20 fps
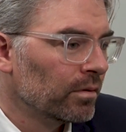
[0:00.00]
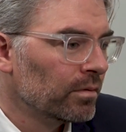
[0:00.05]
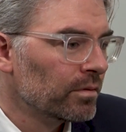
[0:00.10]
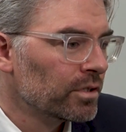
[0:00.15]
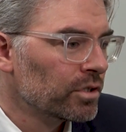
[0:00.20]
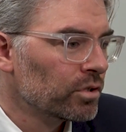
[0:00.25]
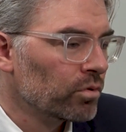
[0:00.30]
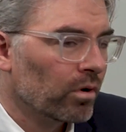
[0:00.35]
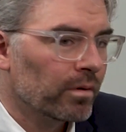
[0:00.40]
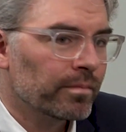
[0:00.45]

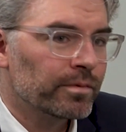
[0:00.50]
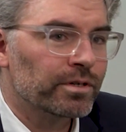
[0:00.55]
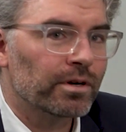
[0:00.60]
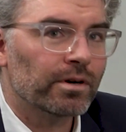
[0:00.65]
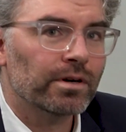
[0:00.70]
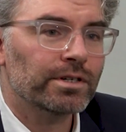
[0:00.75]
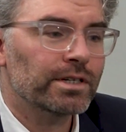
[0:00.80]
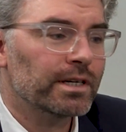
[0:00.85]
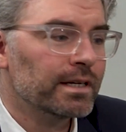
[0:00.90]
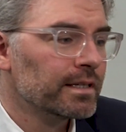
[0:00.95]
storm
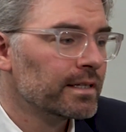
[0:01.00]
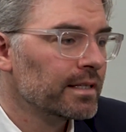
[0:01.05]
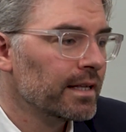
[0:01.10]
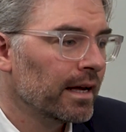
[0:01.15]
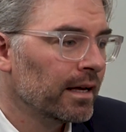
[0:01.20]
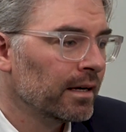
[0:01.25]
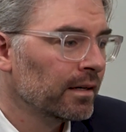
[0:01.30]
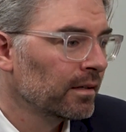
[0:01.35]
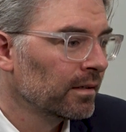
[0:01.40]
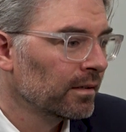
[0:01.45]
surges
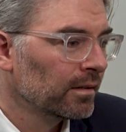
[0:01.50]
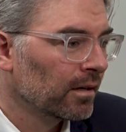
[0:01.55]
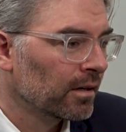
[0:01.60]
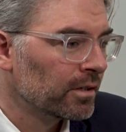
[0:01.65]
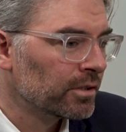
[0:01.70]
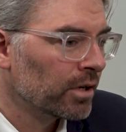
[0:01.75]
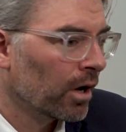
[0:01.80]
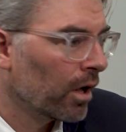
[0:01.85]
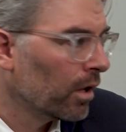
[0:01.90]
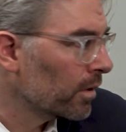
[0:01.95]
that are
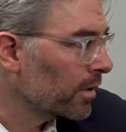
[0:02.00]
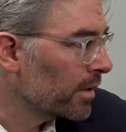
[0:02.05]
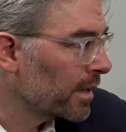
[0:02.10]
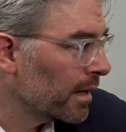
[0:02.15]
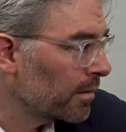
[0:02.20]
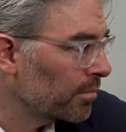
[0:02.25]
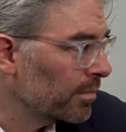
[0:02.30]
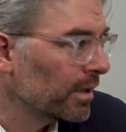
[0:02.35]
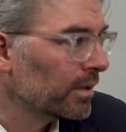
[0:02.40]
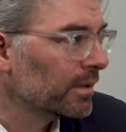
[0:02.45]
taller
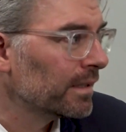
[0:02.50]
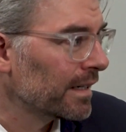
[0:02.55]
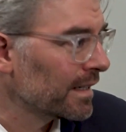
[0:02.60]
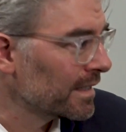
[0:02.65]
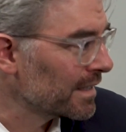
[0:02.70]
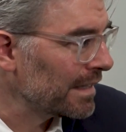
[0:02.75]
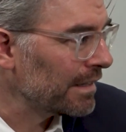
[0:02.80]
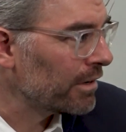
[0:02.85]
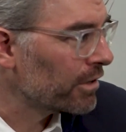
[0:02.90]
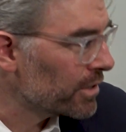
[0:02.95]
than
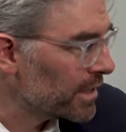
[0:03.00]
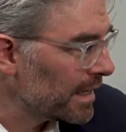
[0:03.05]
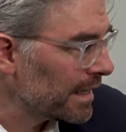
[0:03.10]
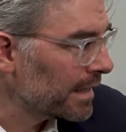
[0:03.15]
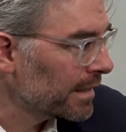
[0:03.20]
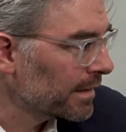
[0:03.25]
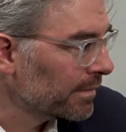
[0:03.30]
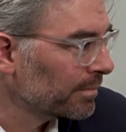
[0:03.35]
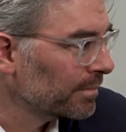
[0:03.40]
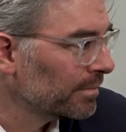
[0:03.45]
buildings in their city.